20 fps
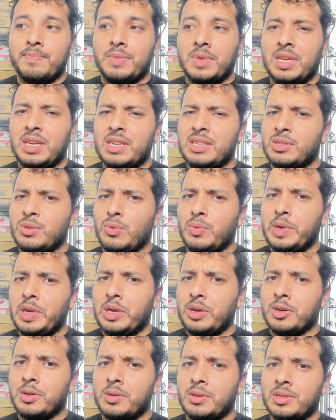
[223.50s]
is a
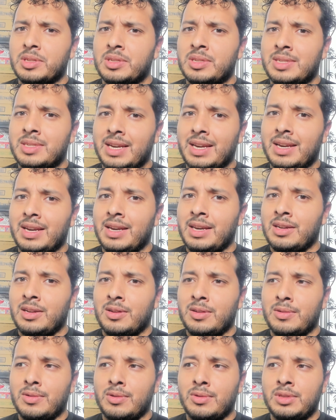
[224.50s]
weird set, and
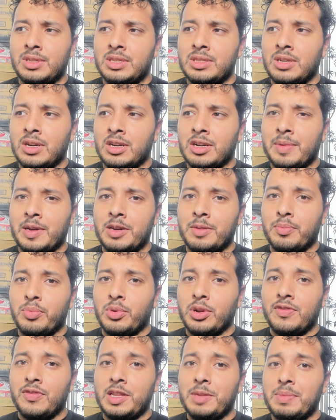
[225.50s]
I'll only talk about it
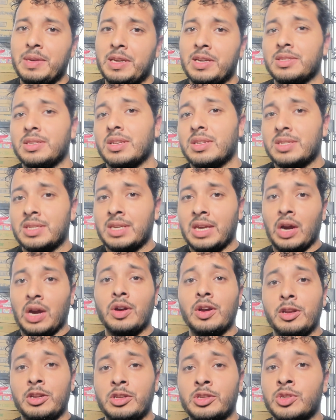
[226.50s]
briefly because it's
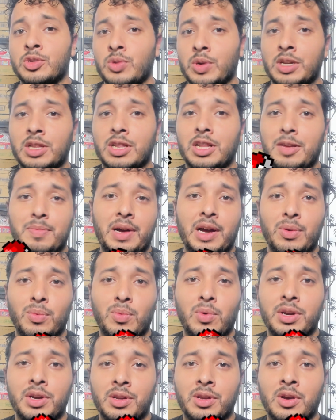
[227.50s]
carried strictly by
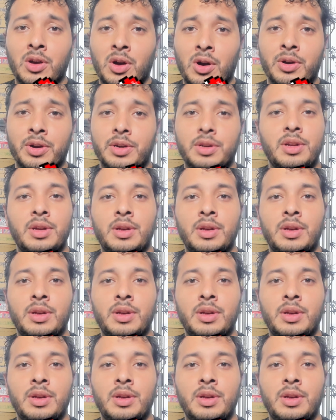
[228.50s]
one card.